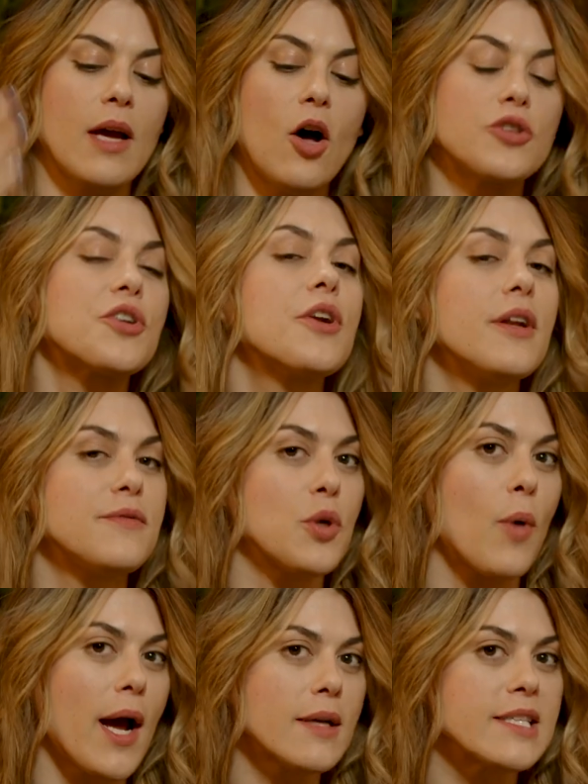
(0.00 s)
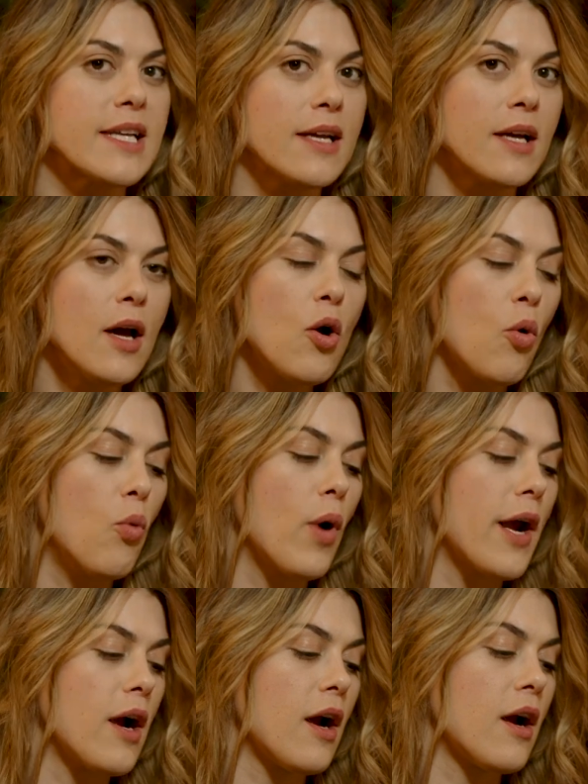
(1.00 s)
alternative to waxing
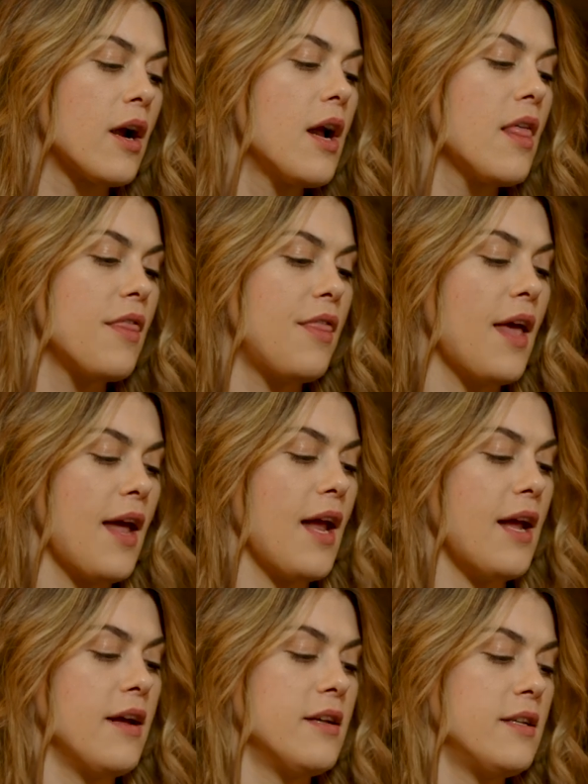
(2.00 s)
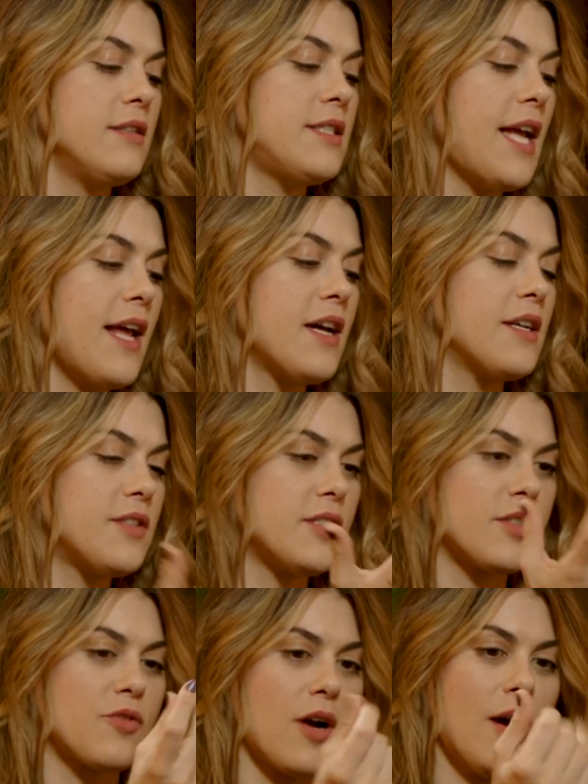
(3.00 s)
where they take a
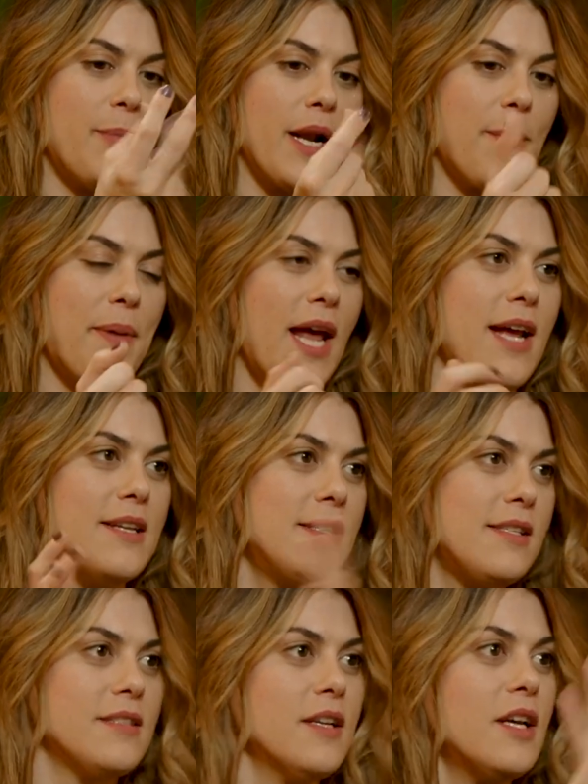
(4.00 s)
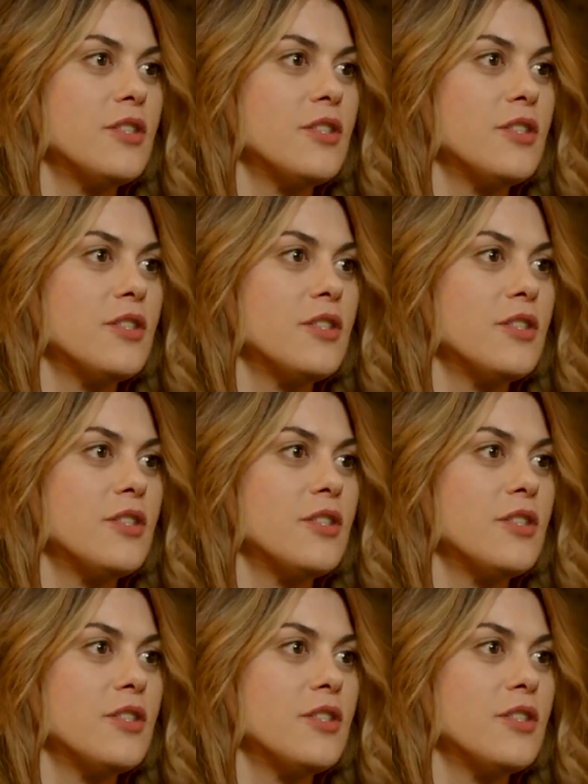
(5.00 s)
scrub and a paste,